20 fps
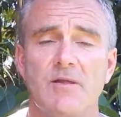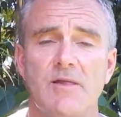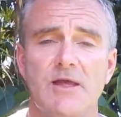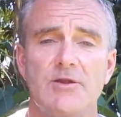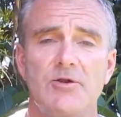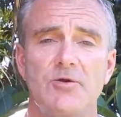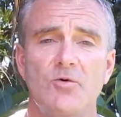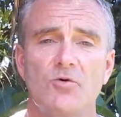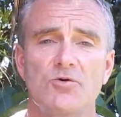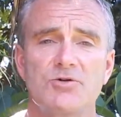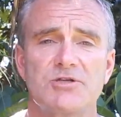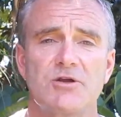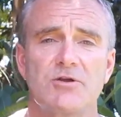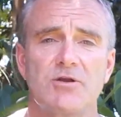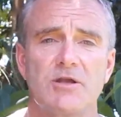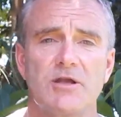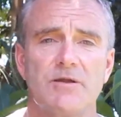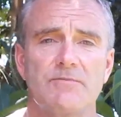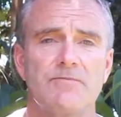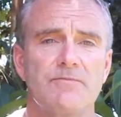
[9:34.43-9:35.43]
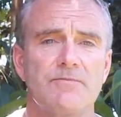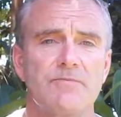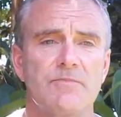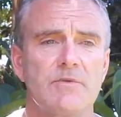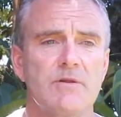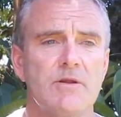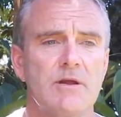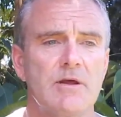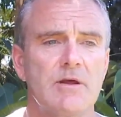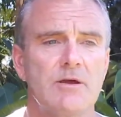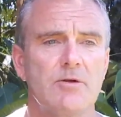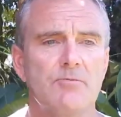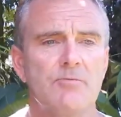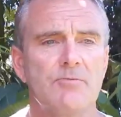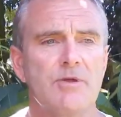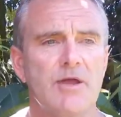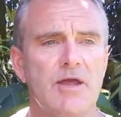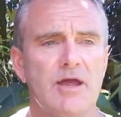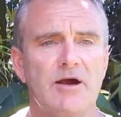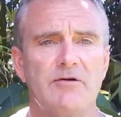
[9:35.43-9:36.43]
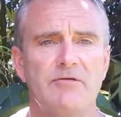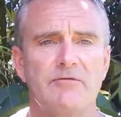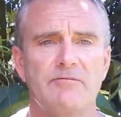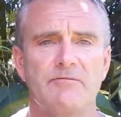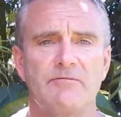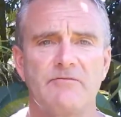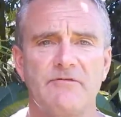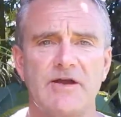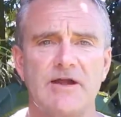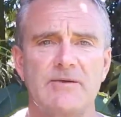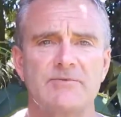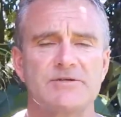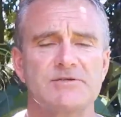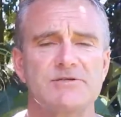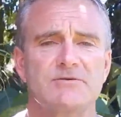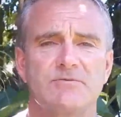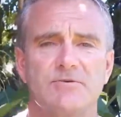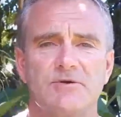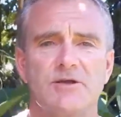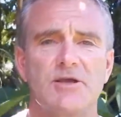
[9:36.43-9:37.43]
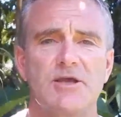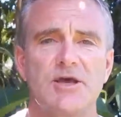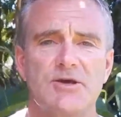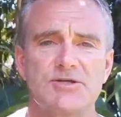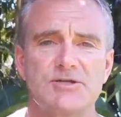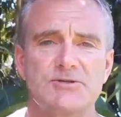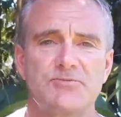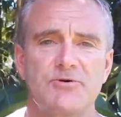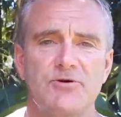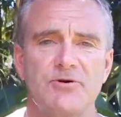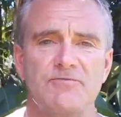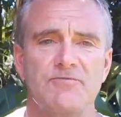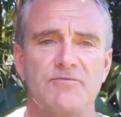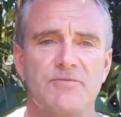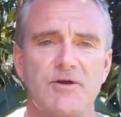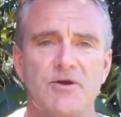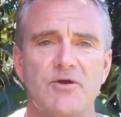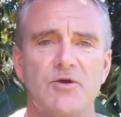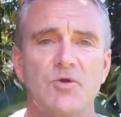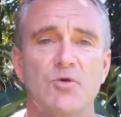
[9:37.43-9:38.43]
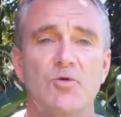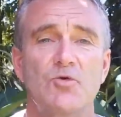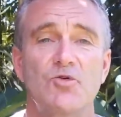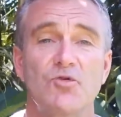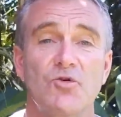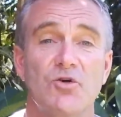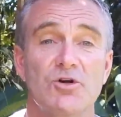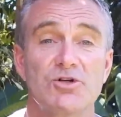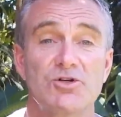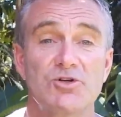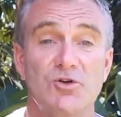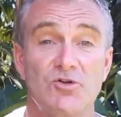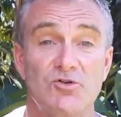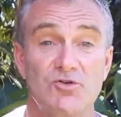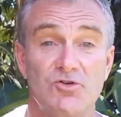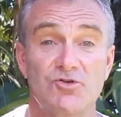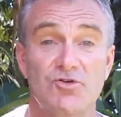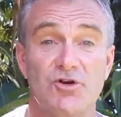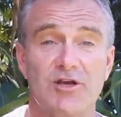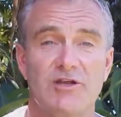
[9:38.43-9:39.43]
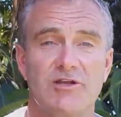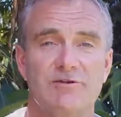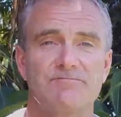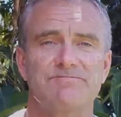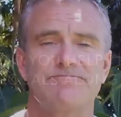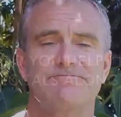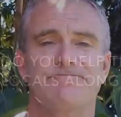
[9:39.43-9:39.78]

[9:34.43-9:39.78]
and you also get our famous Kokoda Spirit cool dry shirt to trek in.